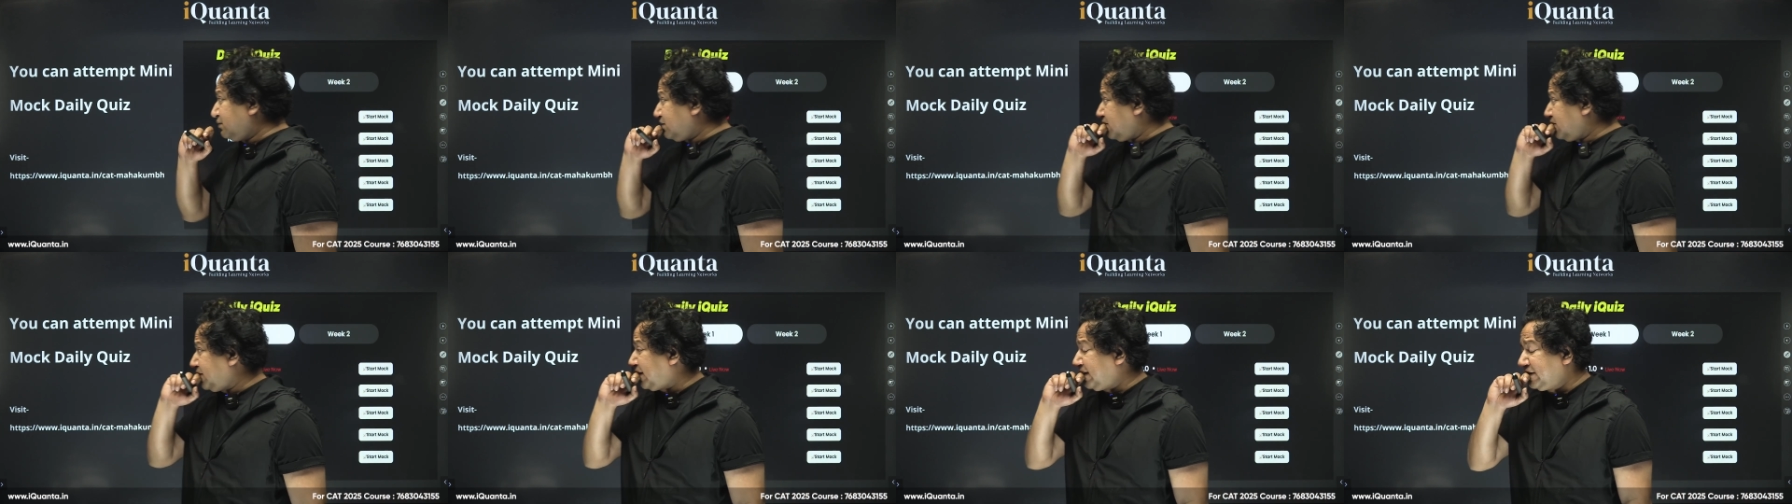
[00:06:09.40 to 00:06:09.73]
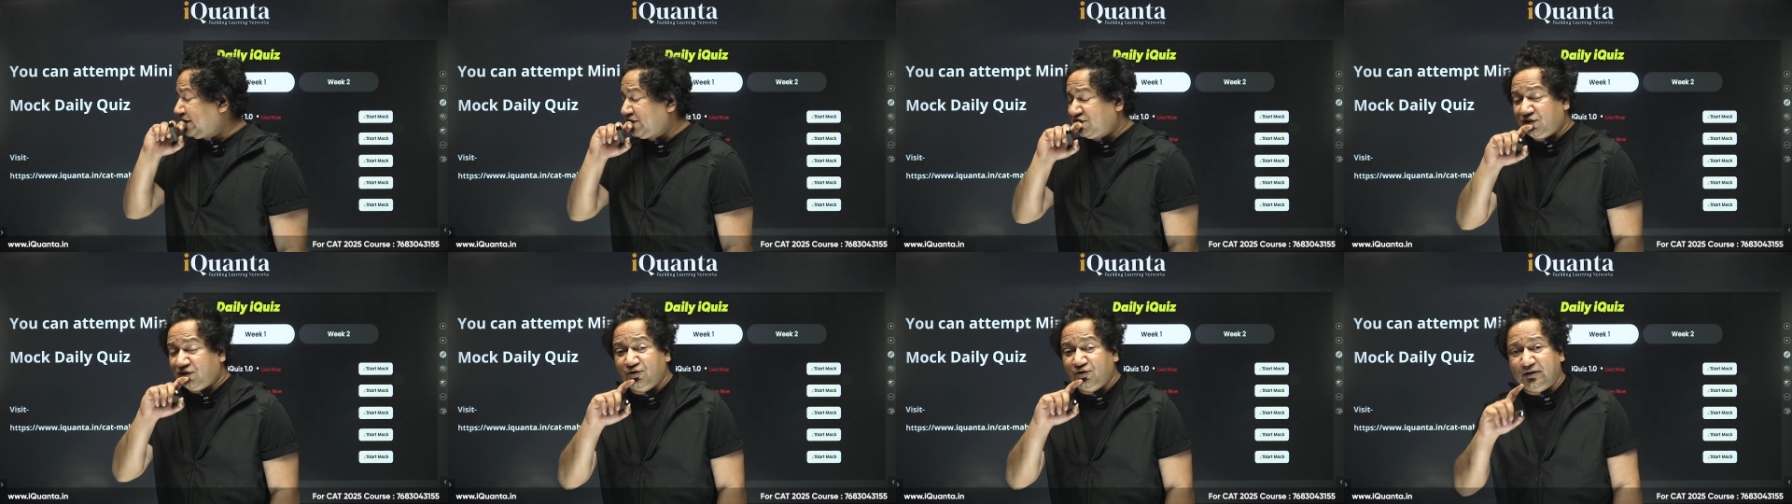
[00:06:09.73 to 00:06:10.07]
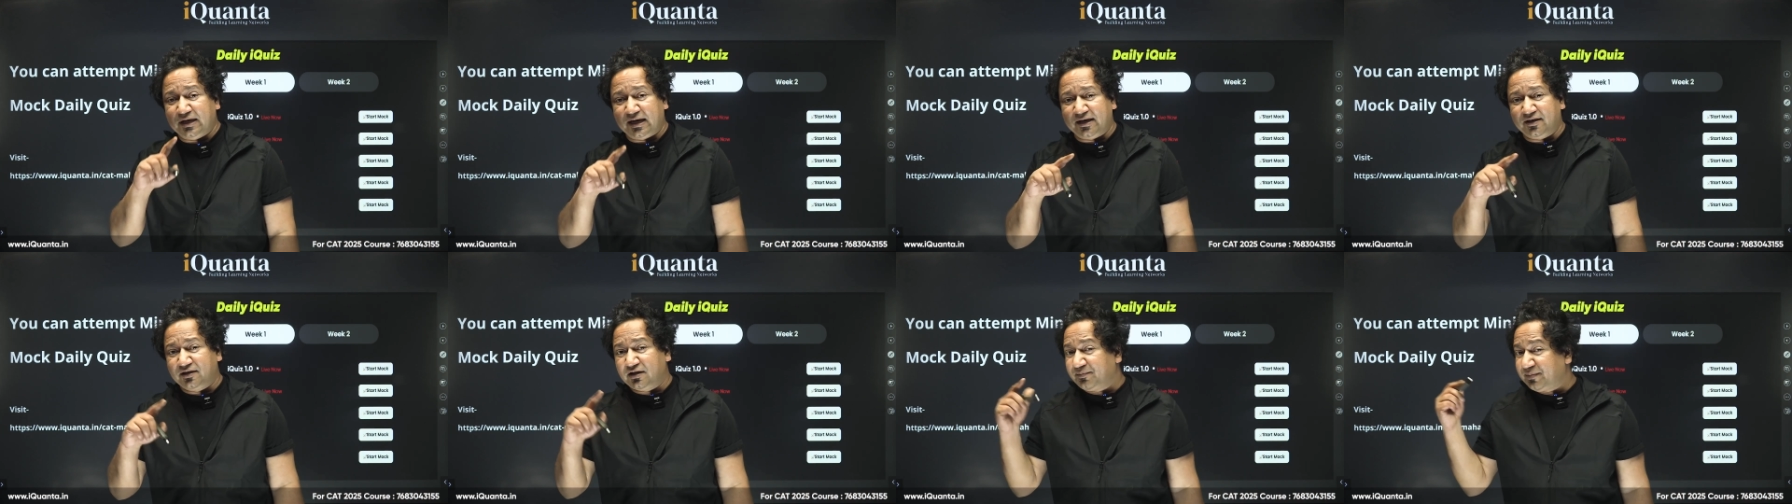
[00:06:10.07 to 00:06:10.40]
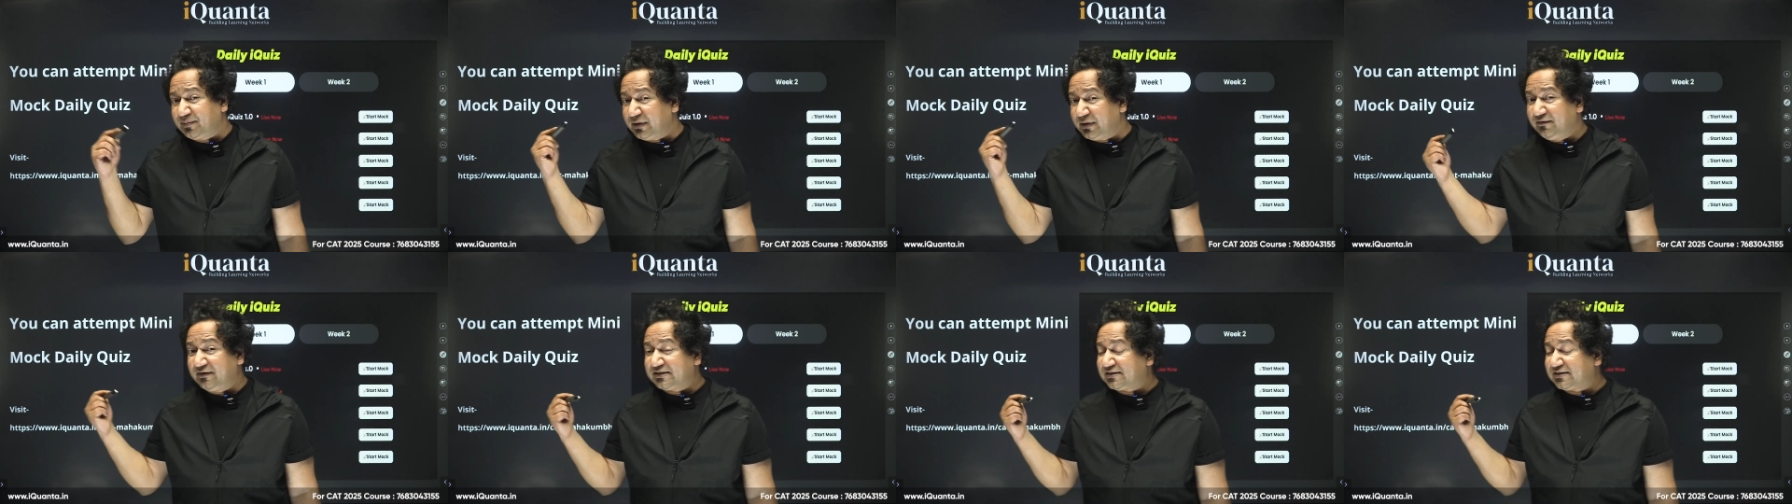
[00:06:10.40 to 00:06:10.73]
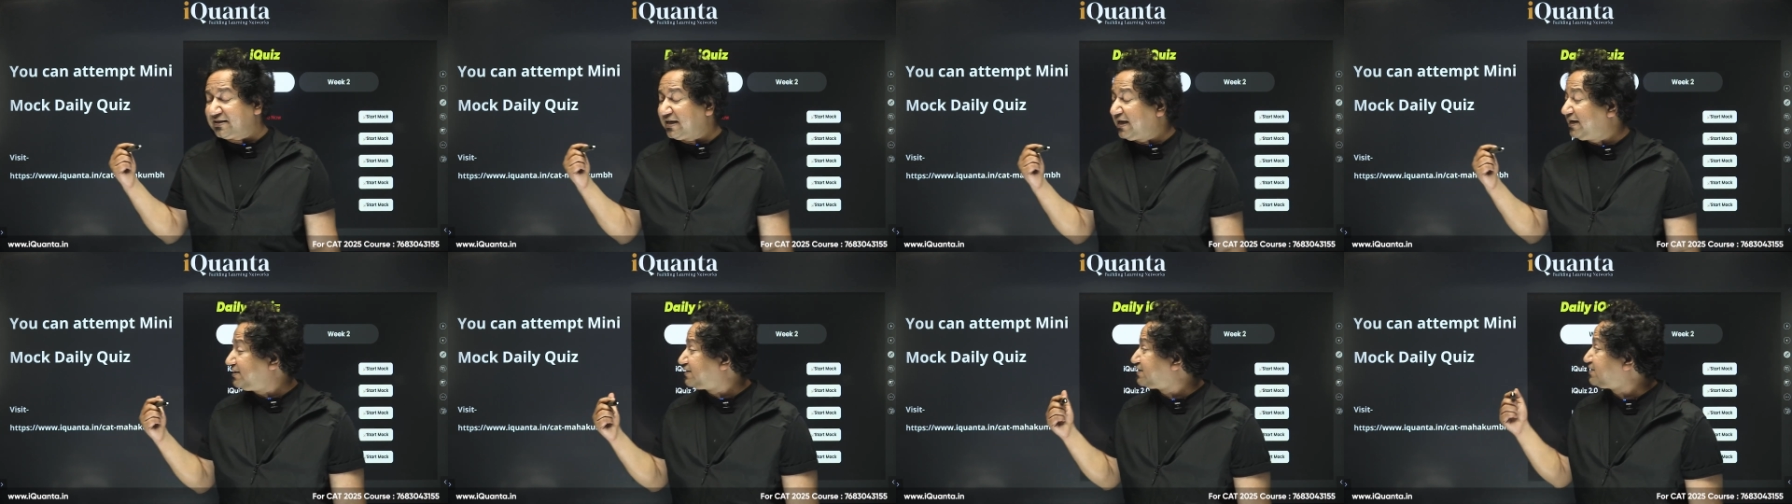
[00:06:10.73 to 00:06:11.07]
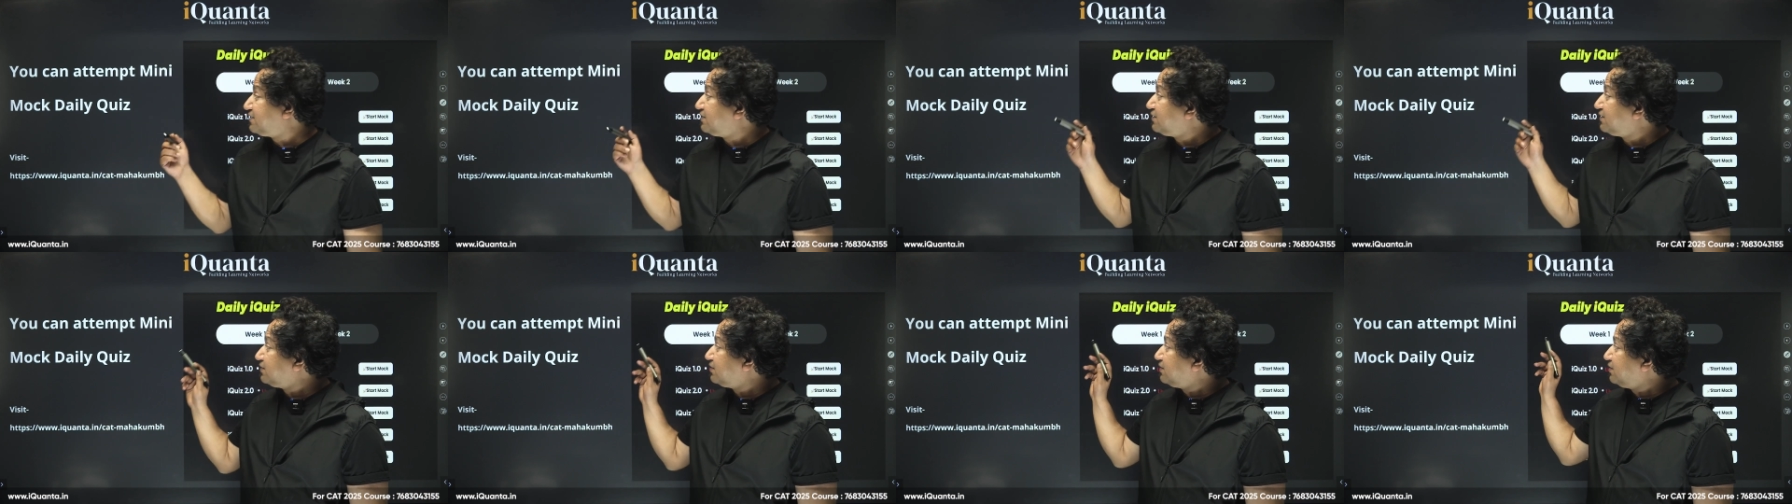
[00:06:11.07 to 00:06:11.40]
I showed you that in the previous slides.
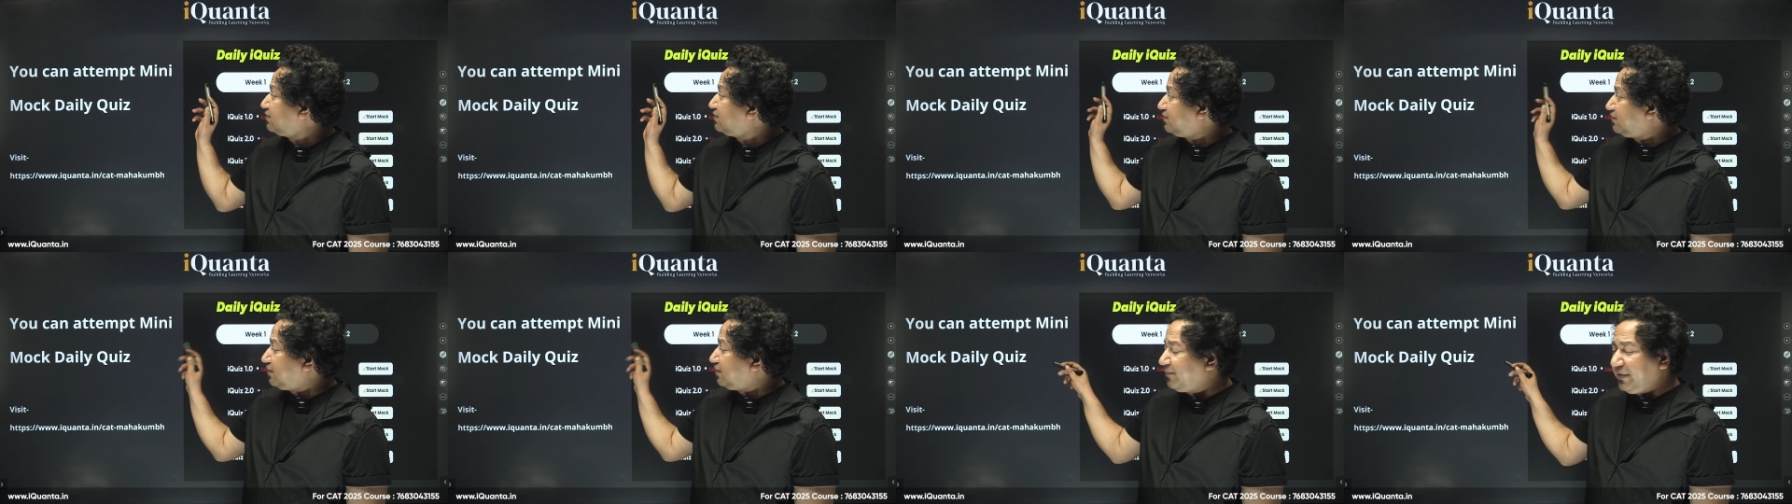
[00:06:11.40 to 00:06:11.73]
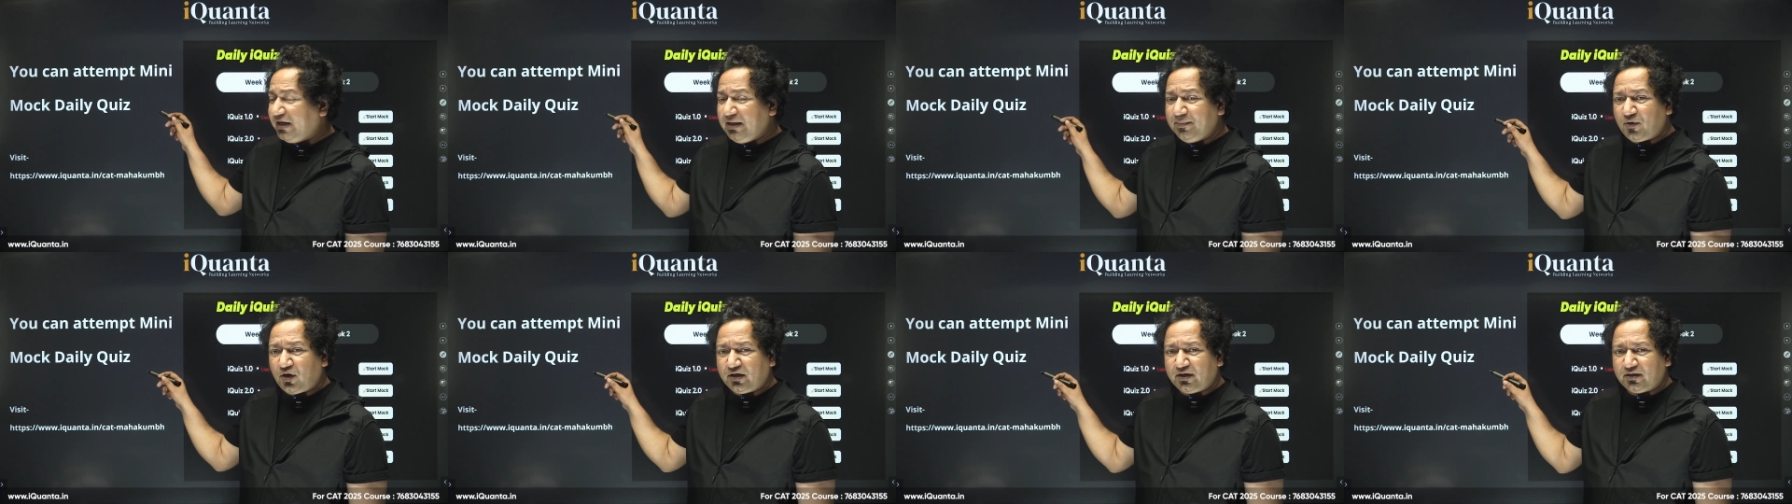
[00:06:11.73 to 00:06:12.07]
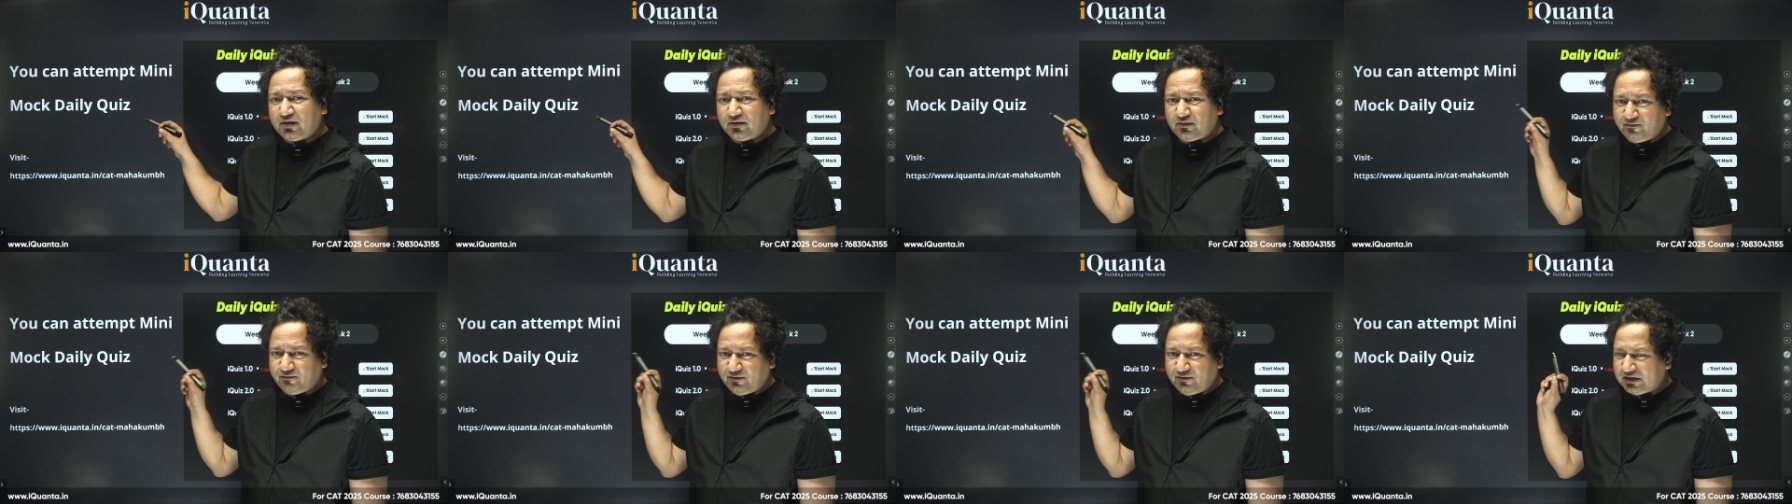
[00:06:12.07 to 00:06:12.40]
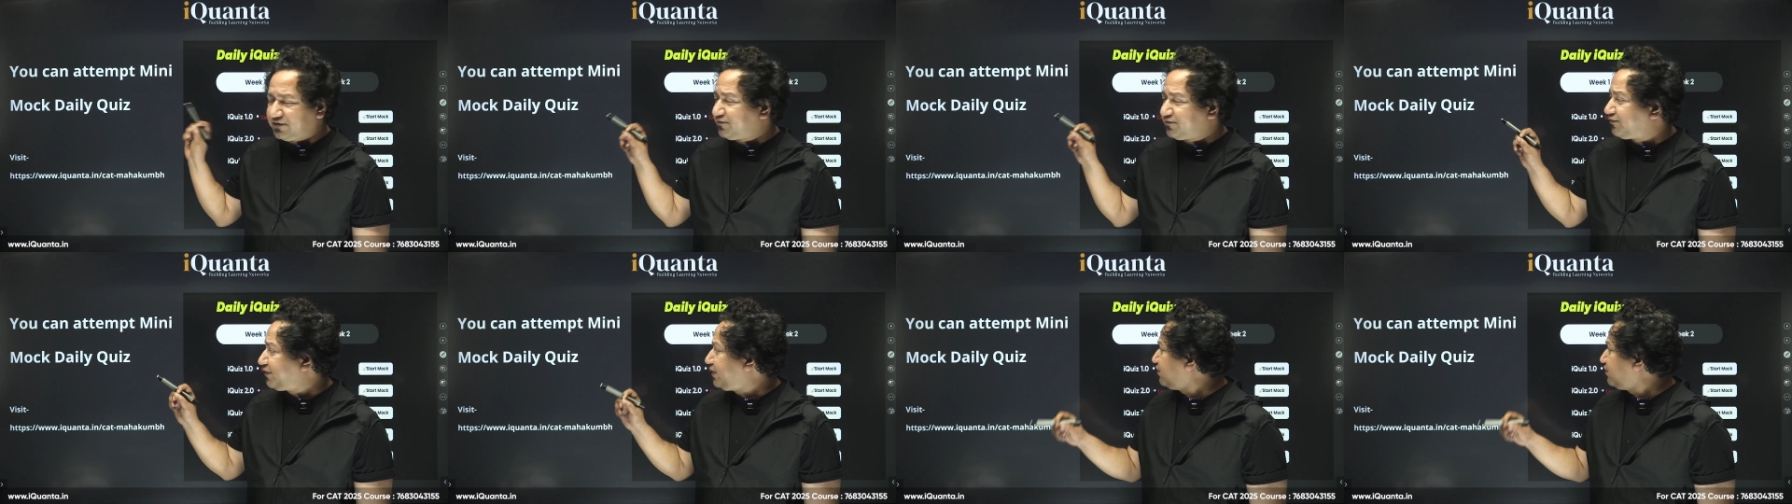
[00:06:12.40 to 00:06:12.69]
The mini mock, which is free of